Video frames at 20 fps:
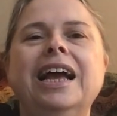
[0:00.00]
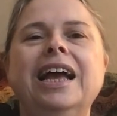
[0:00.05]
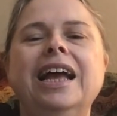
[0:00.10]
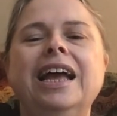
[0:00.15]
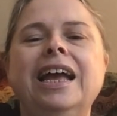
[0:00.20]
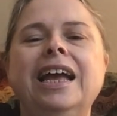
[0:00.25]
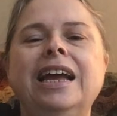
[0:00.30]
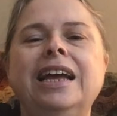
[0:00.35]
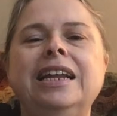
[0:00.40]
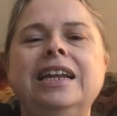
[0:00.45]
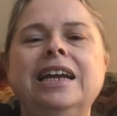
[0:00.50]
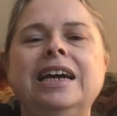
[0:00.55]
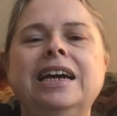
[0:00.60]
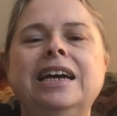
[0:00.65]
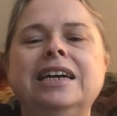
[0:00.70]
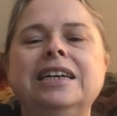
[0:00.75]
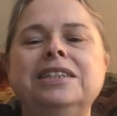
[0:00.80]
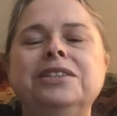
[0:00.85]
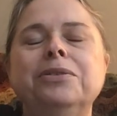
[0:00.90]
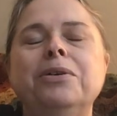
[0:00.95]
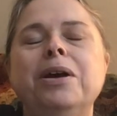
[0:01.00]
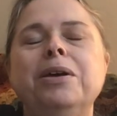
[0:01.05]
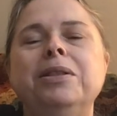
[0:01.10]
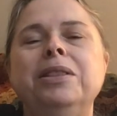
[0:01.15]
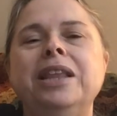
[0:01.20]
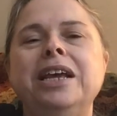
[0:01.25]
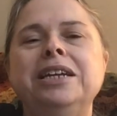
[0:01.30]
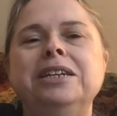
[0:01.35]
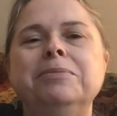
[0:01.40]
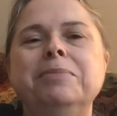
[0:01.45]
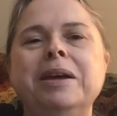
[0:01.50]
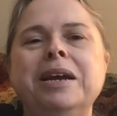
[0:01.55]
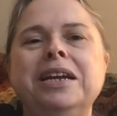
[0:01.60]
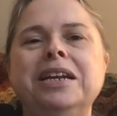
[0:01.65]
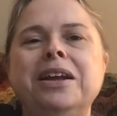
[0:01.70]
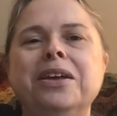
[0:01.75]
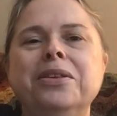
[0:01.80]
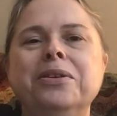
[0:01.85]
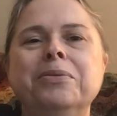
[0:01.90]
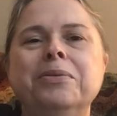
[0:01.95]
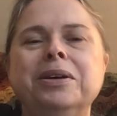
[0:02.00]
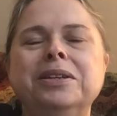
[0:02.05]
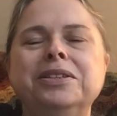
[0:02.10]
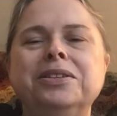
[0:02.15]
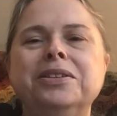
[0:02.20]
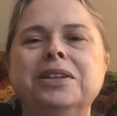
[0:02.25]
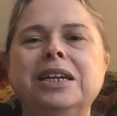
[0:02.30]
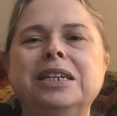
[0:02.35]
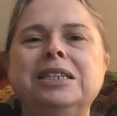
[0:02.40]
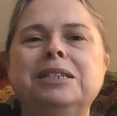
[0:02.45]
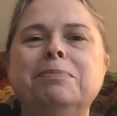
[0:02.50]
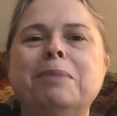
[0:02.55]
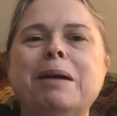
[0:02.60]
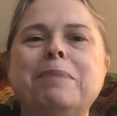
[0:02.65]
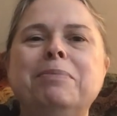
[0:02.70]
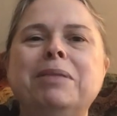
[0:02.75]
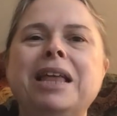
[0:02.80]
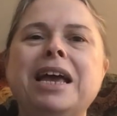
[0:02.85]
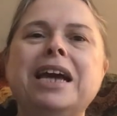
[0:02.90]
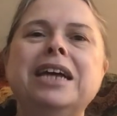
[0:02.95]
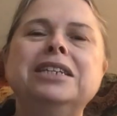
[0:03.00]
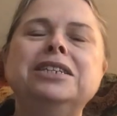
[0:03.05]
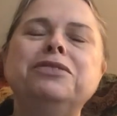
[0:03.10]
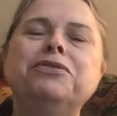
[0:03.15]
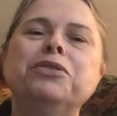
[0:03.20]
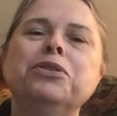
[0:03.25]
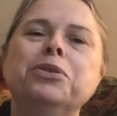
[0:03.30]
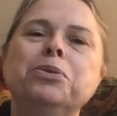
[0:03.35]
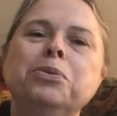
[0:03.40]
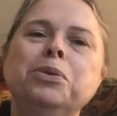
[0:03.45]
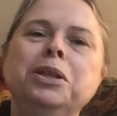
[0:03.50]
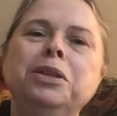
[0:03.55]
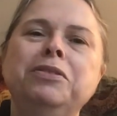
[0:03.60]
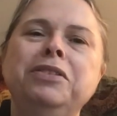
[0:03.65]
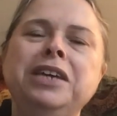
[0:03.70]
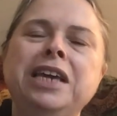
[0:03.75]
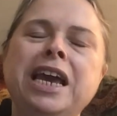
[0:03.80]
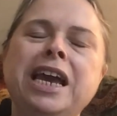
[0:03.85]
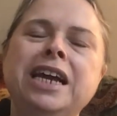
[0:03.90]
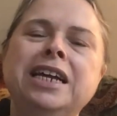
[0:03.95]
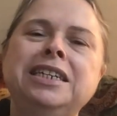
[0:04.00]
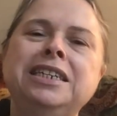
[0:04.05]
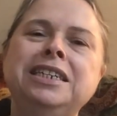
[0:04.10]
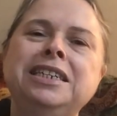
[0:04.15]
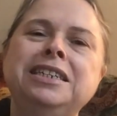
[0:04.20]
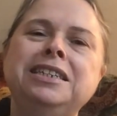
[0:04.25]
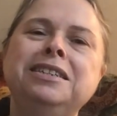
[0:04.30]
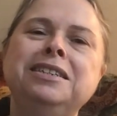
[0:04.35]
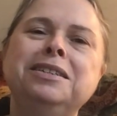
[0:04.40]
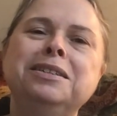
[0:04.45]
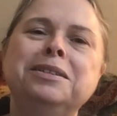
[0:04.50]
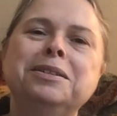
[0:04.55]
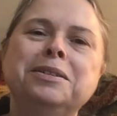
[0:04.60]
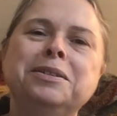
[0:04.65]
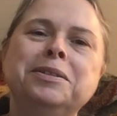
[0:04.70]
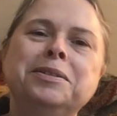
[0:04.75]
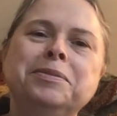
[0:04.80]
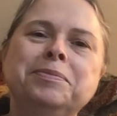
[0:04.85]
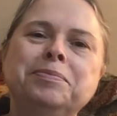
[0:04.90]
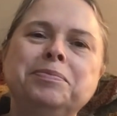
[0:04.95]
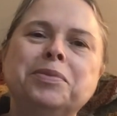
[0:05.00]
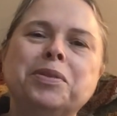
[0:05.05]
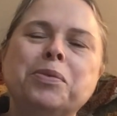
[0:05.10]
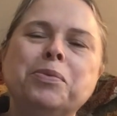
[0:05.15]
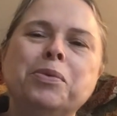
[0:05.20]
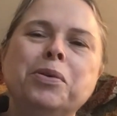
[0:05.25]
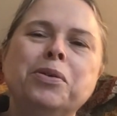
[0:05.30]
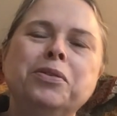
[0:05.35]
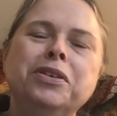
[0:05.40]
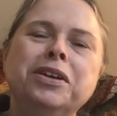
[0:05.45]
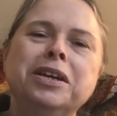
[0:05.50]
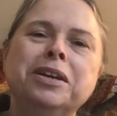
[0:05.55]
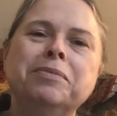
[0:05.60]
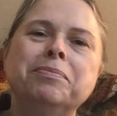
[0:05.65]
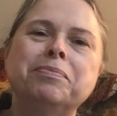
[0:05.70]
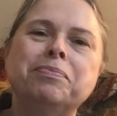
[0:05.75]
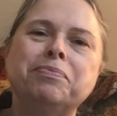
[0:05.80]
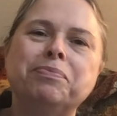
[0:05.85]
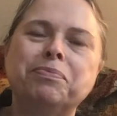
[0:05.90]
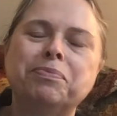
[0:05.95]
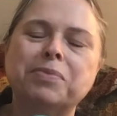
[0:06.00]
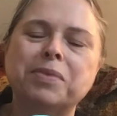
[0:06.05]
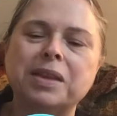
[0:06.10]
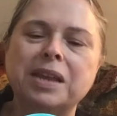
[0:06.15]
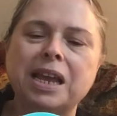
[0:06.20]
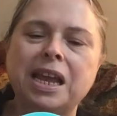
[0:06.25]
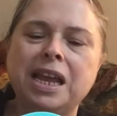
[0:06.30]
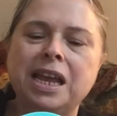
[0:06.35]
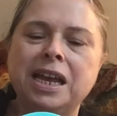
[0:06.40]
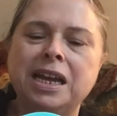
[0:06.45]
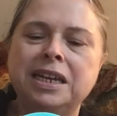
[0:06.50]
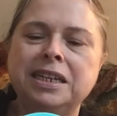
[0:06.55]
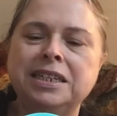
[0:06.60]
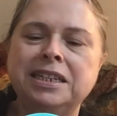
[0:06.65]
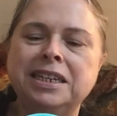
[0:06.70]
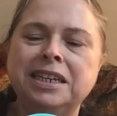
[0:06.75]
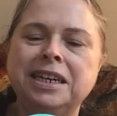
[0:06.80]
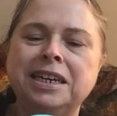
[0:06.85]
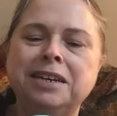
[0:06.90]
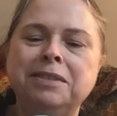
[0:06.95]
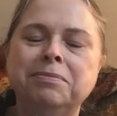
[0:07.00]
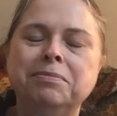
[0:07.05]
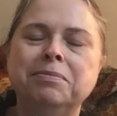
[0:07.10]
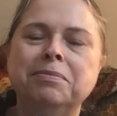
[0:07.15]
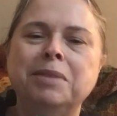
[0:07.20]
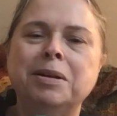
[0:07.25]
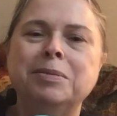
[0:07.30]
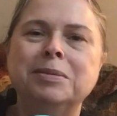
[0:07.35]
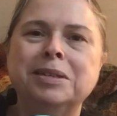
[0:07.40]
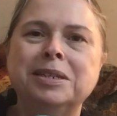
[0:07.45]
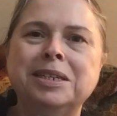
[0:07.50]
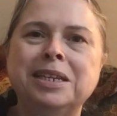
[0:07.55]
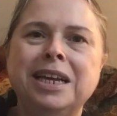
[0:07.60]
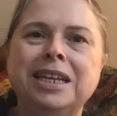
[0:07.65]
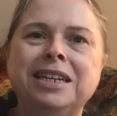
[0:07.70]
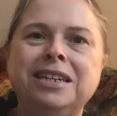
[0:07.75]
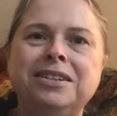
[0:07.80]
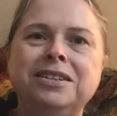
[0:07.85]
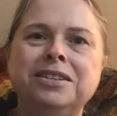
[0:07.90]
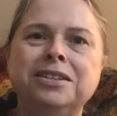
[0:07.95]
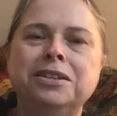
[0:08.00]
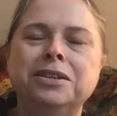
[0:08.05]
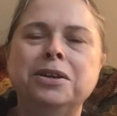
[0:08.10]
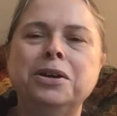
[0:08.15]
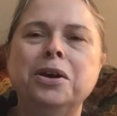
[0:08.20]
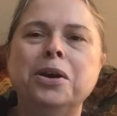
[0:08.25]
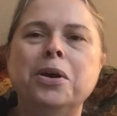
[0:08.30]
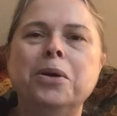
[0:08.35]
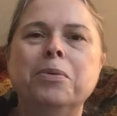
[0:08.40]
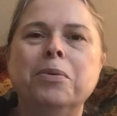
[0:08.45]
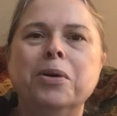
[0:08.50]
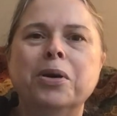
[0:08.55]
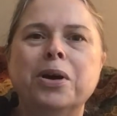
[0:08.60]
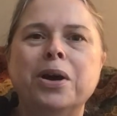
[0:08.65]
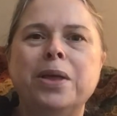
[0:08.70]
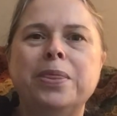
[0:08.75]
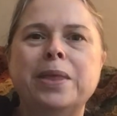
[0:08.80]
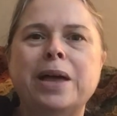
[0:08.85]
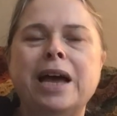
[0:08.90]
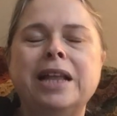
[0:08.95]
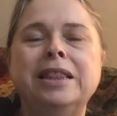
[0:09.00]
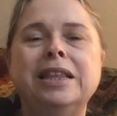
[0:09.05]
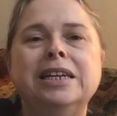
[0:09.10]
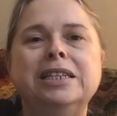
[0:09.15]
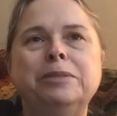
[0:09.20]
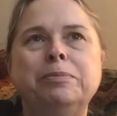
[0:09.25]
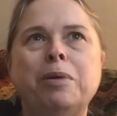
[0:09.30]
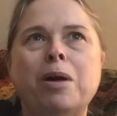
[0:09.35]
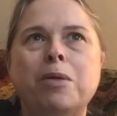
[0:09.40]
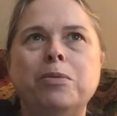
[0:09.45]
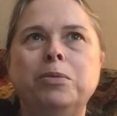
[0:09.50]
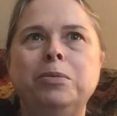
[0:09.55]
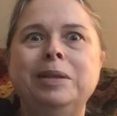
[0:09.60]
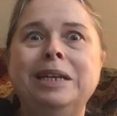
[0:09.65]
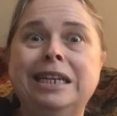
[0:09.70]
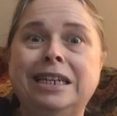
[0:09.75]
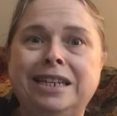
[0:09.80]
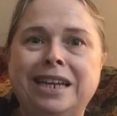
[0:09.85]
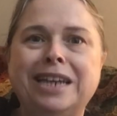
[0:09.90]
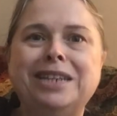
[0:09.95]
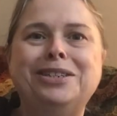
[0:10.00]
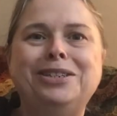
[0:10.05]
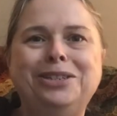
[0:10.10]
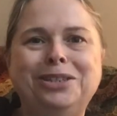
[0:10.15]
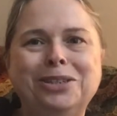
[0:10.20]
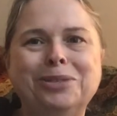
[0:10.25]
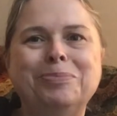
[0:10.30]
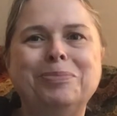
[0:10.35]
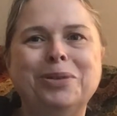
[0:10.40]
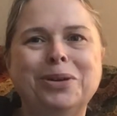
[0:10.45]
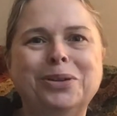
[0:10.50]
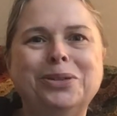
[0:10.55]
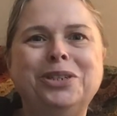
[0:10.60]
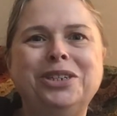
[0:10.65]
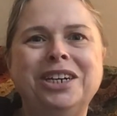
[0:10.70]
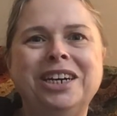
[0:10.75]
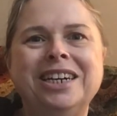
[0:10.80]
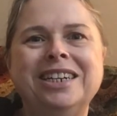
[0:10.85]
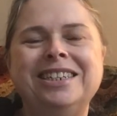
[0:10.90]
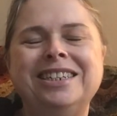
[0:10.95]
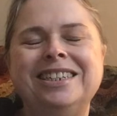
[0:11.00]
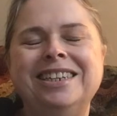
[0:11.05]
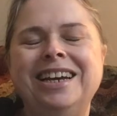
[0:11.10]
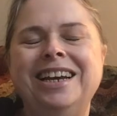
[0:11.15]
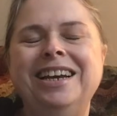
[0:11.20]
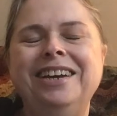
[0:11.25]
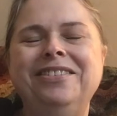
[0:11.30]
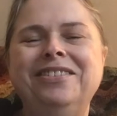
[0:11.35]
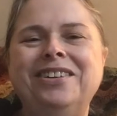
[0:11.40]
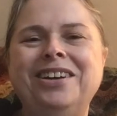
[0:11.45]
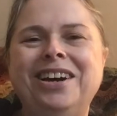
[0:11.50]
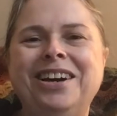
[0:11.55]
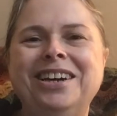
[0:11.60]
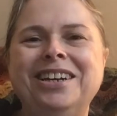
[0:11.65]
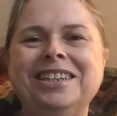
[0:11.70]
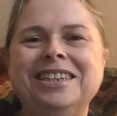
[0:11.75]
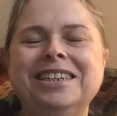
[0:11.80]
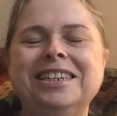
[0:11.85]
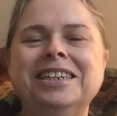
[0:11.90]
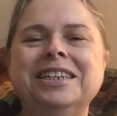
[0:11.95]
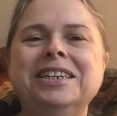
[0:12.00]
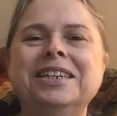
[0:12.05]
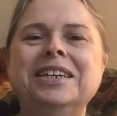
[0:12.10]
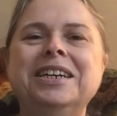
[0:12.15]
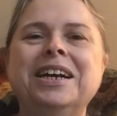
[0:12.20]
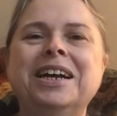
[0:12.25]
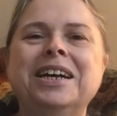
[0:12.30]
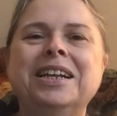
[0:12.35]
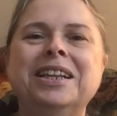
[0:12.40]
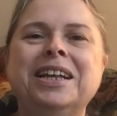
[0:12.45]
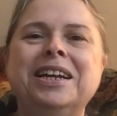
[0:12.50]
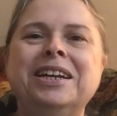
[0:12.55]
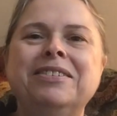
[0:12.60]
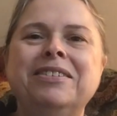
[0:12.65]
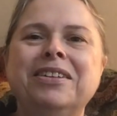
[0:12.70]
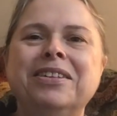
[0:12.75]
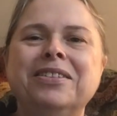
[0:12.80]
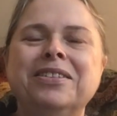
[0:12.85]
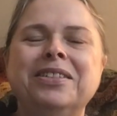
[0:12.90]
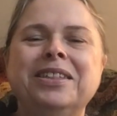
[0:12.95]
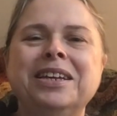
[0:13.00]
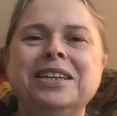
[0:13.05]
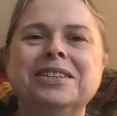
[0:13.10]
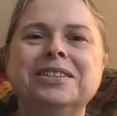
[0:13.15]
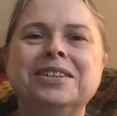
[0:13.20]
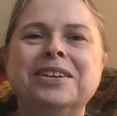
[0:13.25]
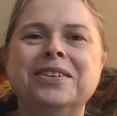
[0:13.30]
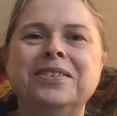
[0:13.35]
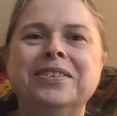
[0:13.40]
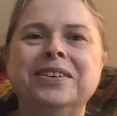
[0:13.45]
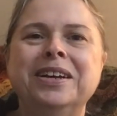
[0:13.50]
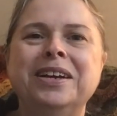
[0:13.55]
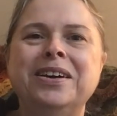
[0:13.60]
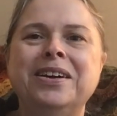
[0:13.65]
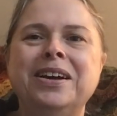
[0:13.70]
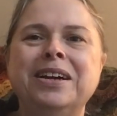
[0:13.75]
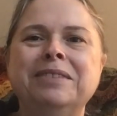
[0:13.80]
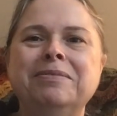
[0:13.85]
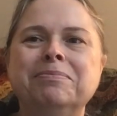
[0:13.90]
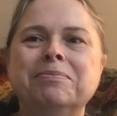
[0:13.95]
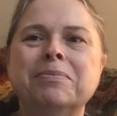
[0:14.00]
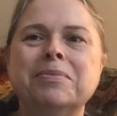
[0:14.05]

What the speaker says: And so I'd like to make another one. So that's my plans for the Wool of the Andes roving. And I'm excited to work on that. That's probably a next year project. I've got a lot of other things going on.